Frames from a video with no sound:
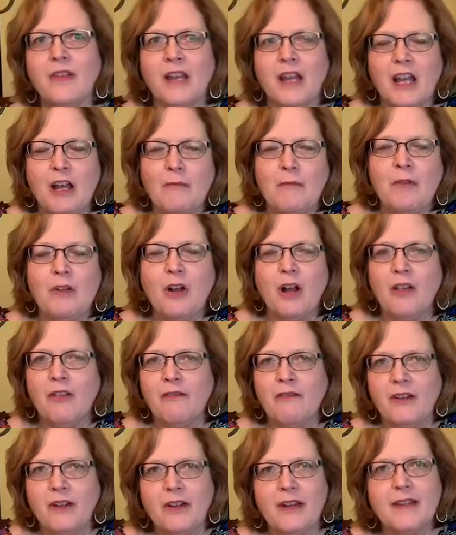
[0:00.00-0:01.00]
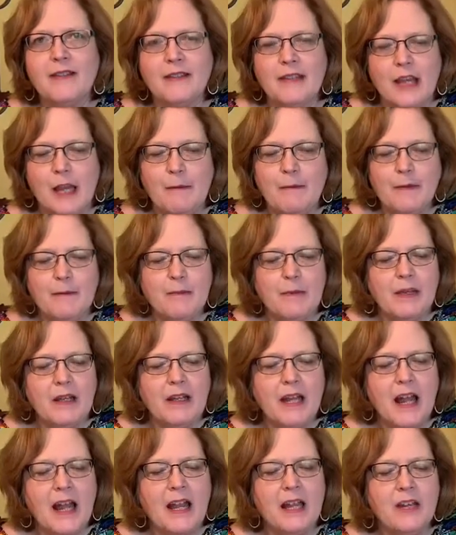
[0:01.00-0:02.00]
They come in all the various types, but
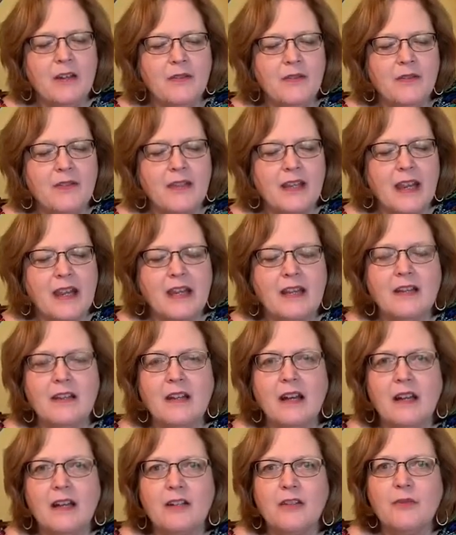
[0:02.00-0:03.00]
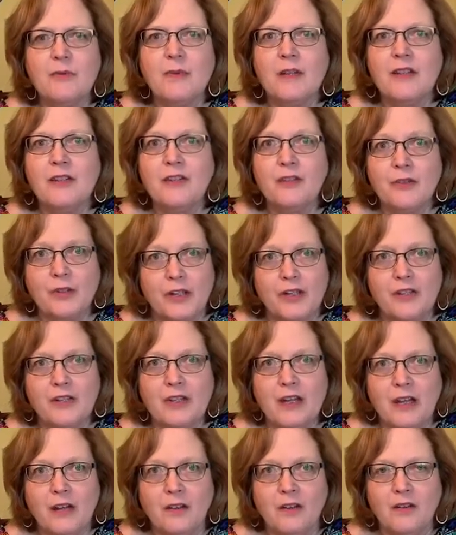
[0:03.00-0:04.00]
I use a uh, twin
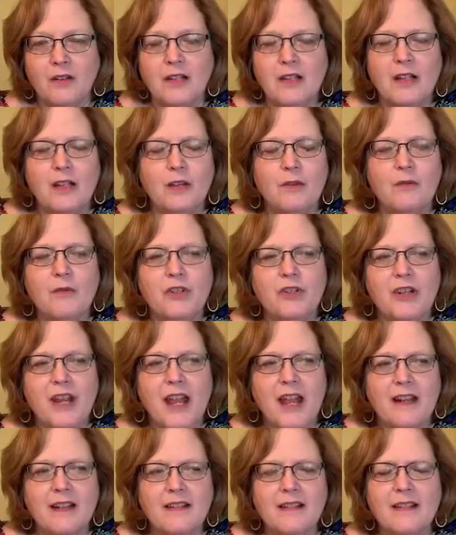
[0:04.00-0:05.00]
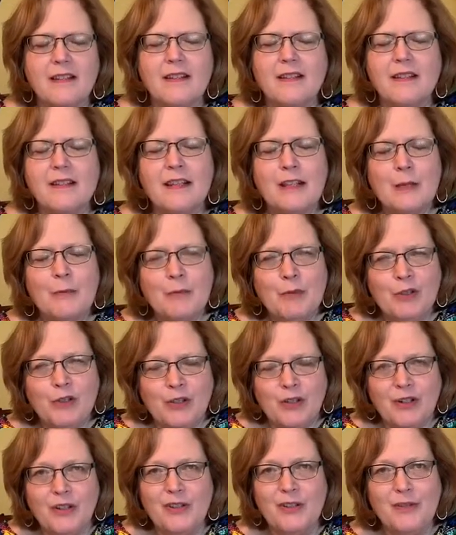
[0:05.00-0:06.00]
stretch needle, which acts
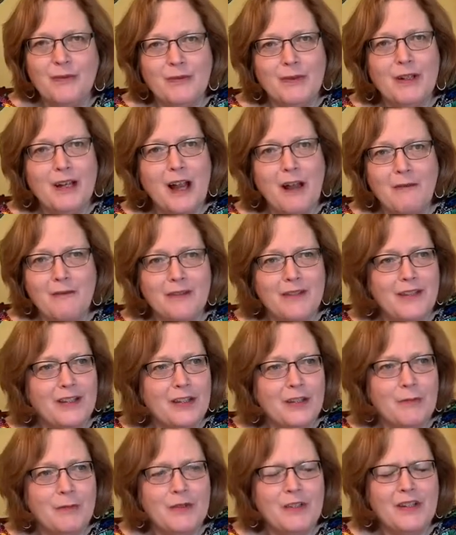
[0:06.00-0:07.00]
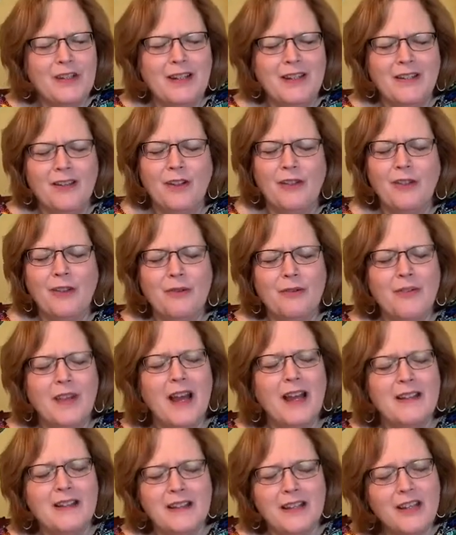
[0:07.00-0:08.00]
similar to a cover stitch machine, although
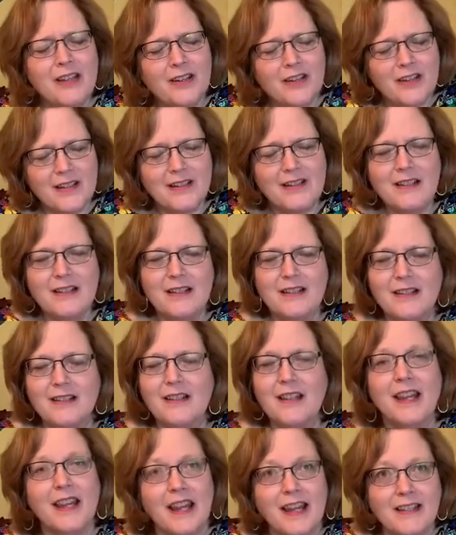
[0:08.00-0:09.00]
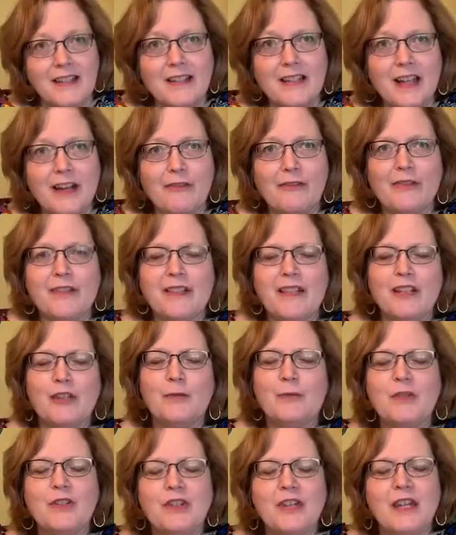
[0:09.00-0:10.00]
not near as slick as a cover
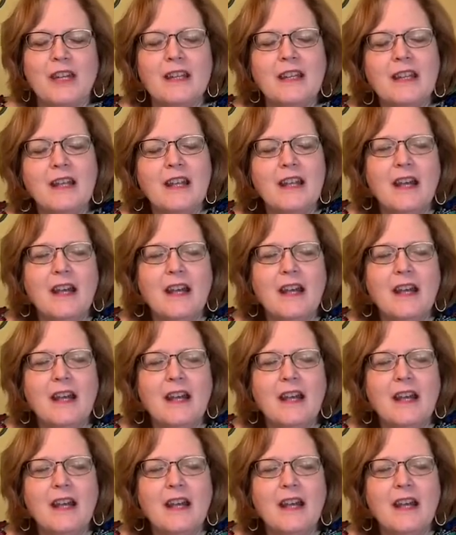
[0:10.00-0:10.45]
stitch machine.